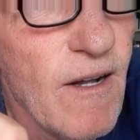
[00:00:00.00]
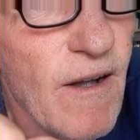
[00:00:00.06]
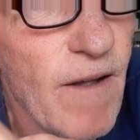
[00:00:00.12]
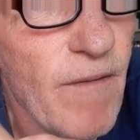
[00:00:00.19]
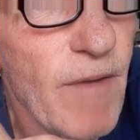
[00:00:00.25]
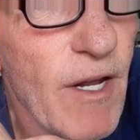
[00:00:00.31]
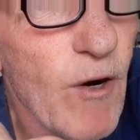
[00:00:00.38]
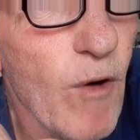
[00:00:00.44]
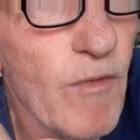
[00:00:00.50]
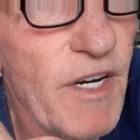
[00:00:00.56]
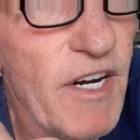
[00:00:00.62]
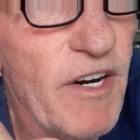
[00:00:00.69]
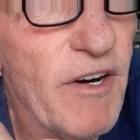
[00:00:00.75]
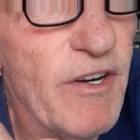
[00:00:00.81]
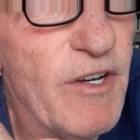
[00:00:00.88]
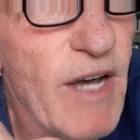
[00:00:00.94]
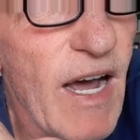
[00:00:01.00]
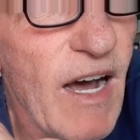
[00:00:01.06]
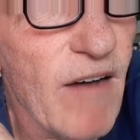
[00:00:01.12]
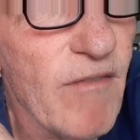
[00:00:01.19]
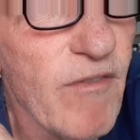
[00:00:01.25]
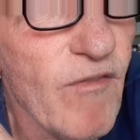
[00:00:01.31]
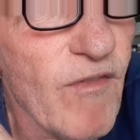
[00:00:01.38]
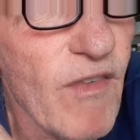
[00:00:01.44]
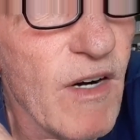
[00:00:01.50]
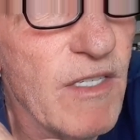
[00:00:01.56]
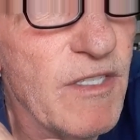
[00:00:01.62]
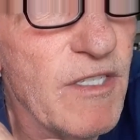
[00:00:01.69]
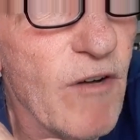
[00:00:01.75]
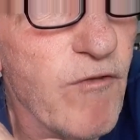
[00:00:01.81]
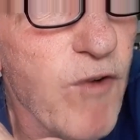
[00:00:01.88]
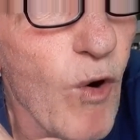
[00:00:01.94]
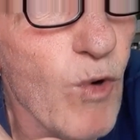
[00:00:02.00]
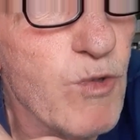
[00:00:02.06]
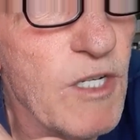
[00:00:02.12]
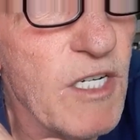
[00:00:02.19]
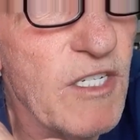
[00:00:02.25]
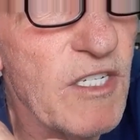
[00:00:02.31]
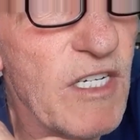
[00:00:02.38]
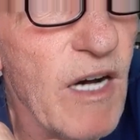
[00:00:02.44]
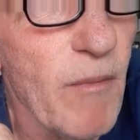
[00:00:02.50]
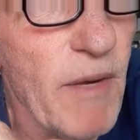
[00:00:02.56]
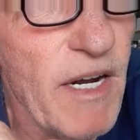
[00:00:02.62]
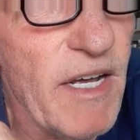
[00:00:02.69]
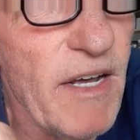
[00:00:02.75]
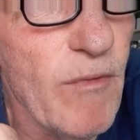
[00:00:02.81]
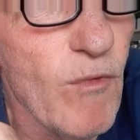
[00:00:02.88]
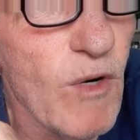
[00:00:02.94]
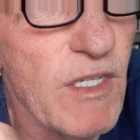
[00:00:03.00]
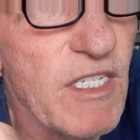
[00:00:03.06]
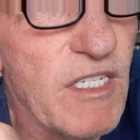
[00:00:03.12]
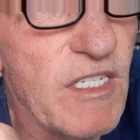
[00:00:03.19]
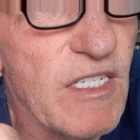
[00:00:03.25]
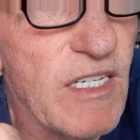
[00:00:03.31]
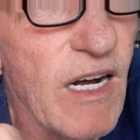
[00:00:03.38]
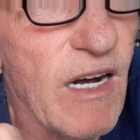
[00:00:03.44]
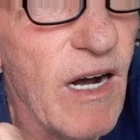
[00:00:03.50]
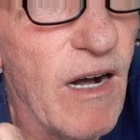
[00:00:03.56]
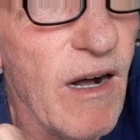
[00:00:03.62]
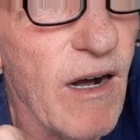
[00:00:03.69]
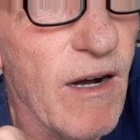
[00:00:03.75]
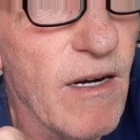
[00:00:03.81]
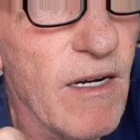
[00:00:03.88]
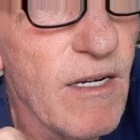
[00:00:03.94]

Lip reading: And then over here you have your voltage coming in, which is 5